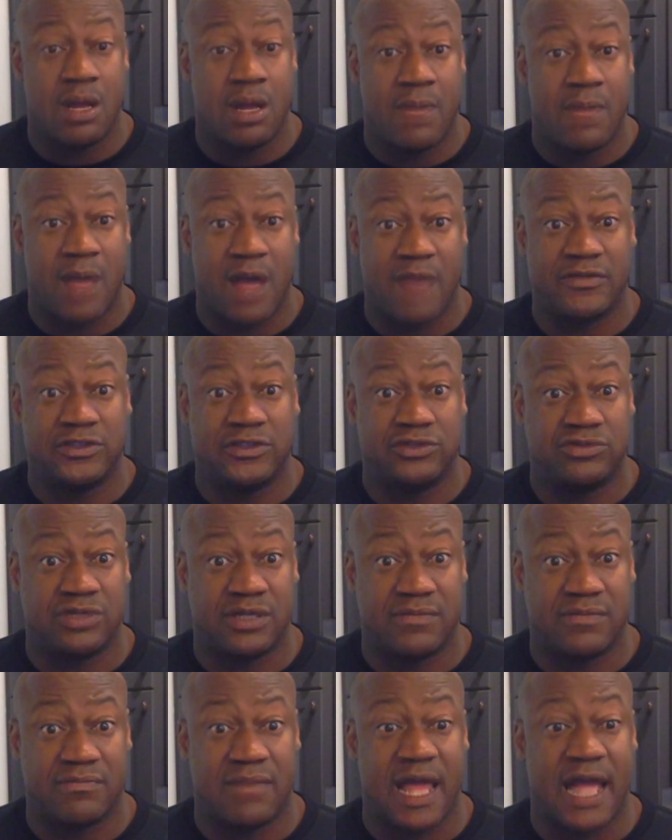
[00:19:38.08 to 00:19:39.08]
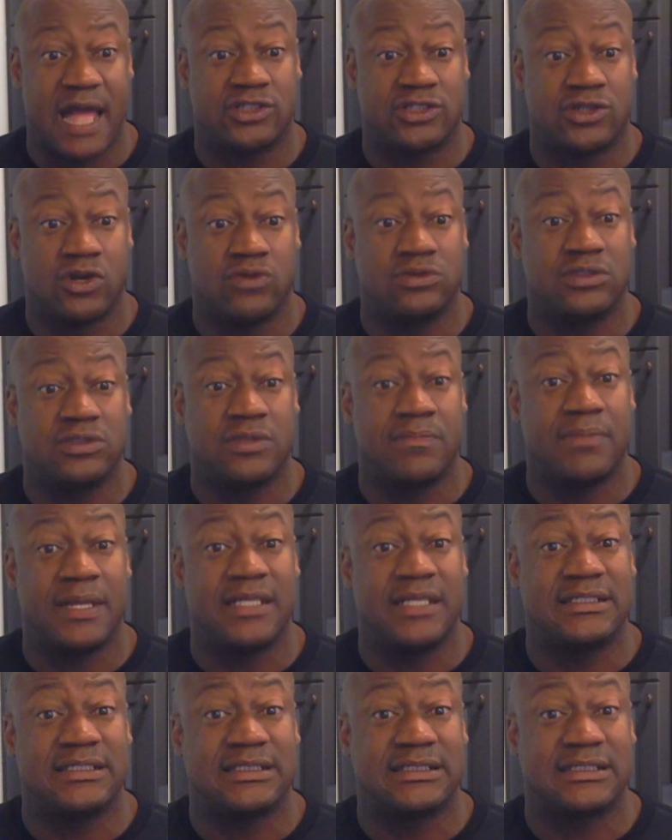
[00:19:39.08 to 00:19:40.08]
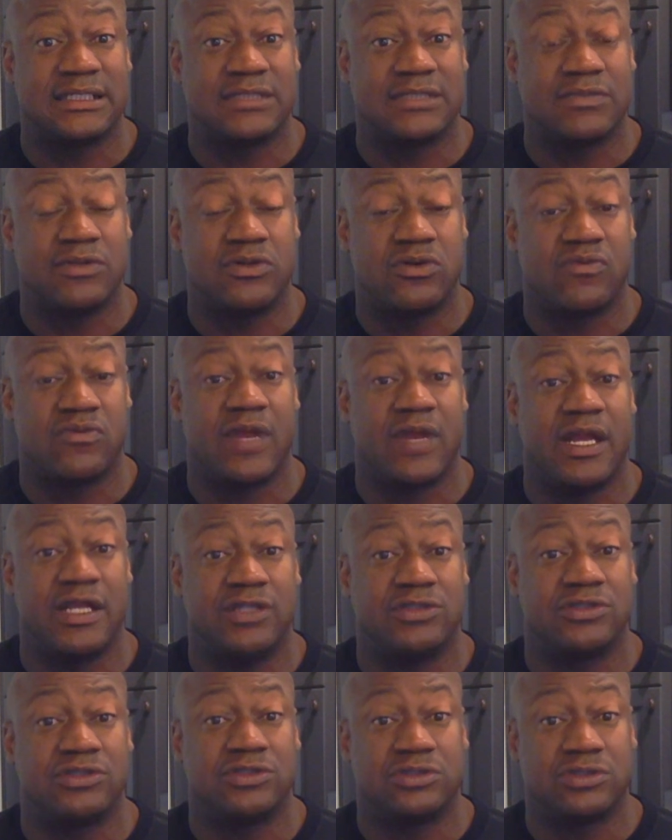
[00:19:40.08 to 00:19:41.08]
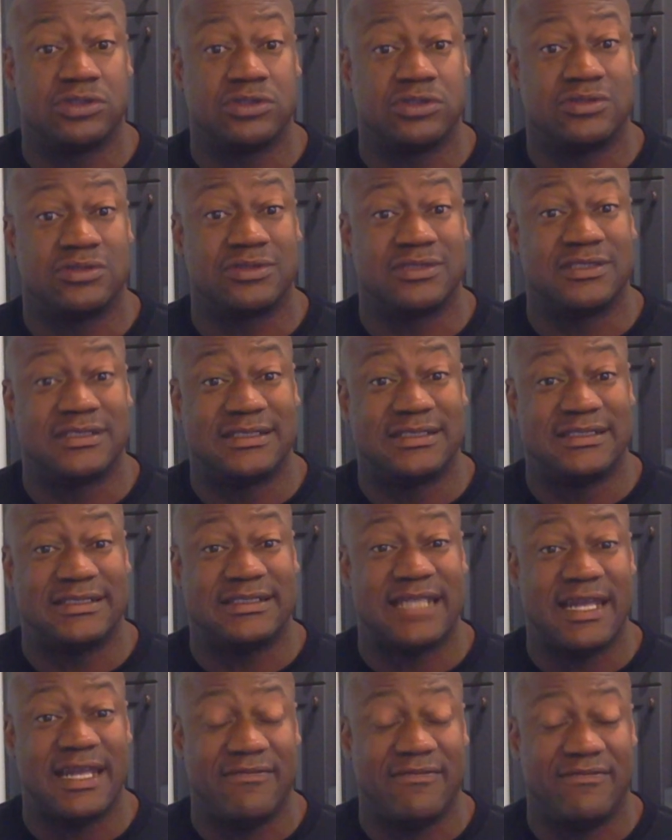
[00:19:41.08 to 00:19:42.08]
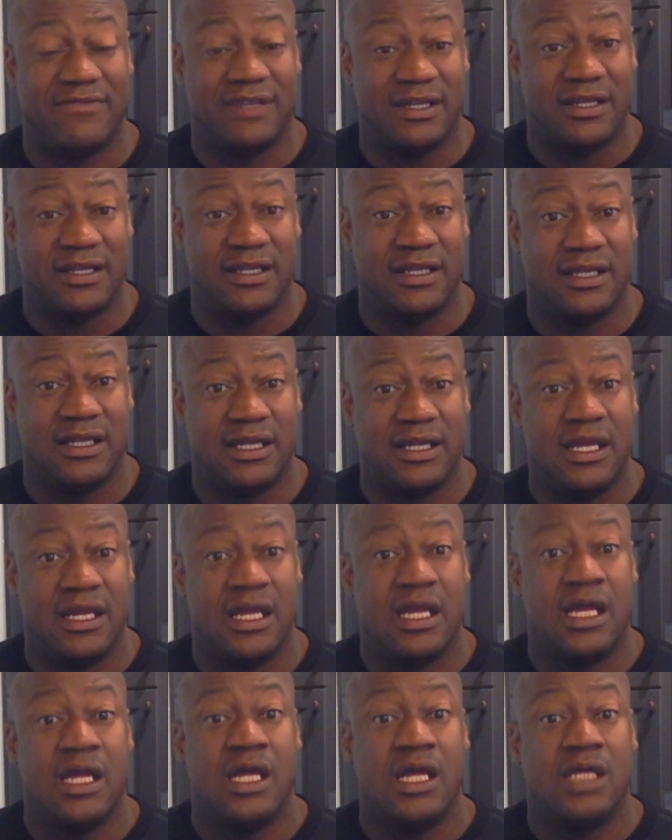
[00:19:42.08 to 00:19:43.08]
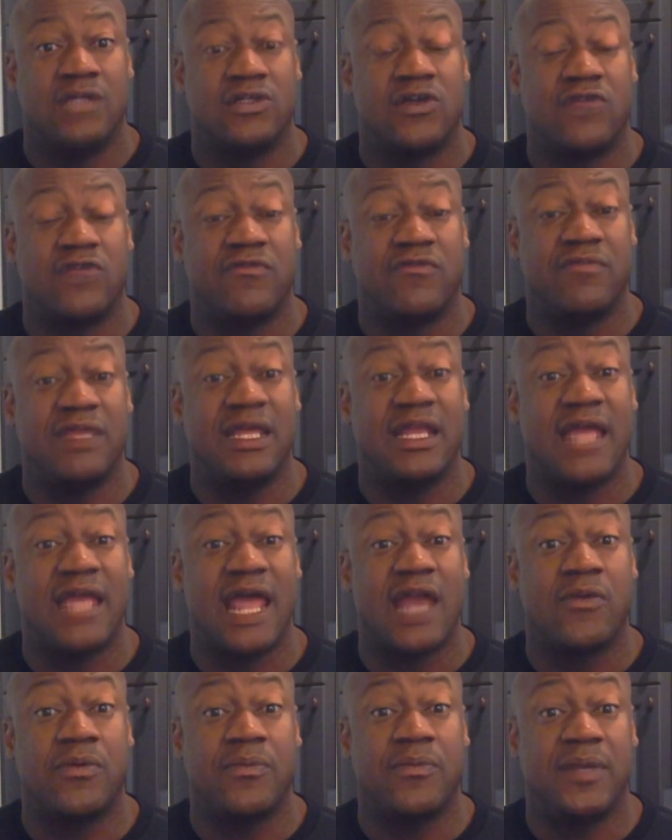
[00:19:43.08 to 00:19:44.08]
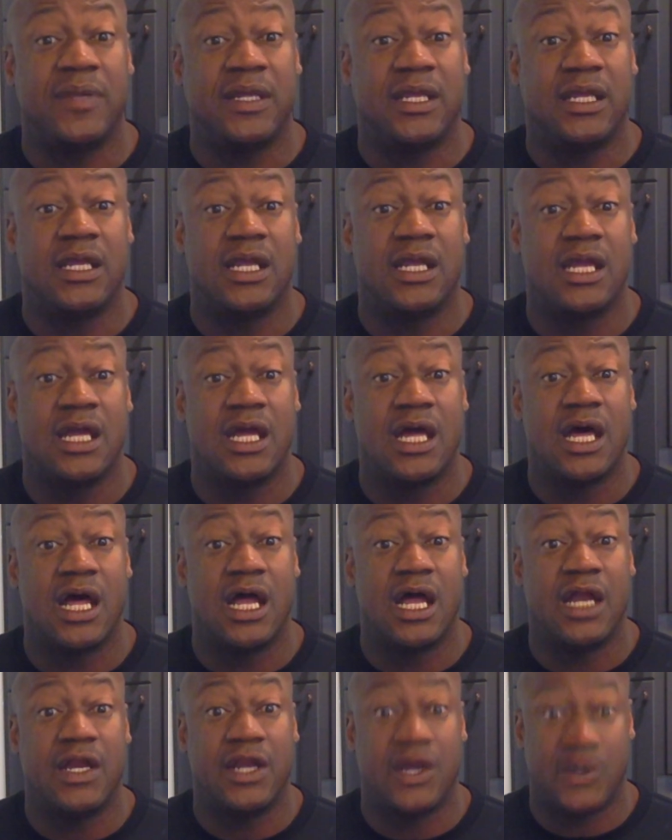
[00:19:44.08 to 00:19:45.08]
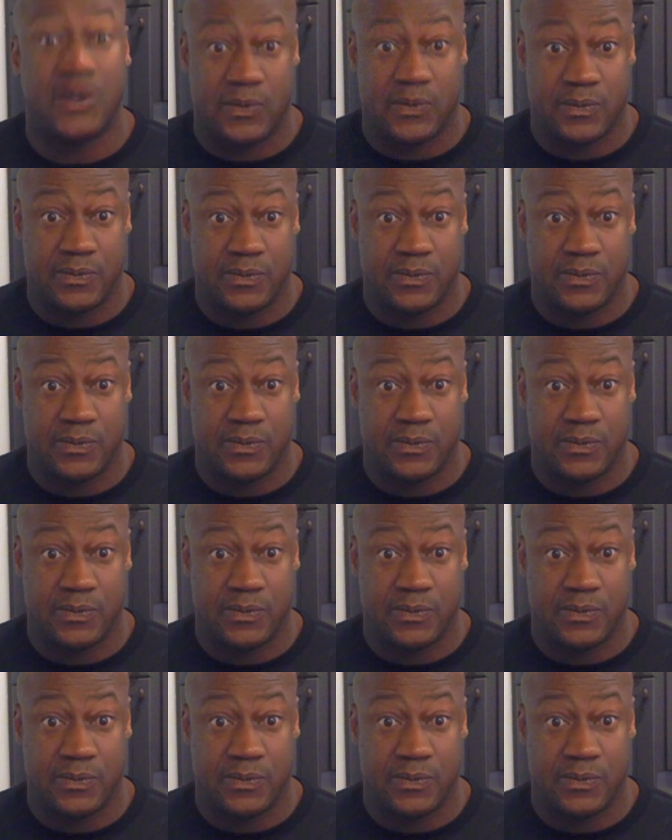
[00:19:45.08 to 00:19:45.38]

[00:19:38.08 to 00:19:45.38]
poverty-stricken black. Go someplace where you can raise your children safely. So for me, Atlanta would be a no.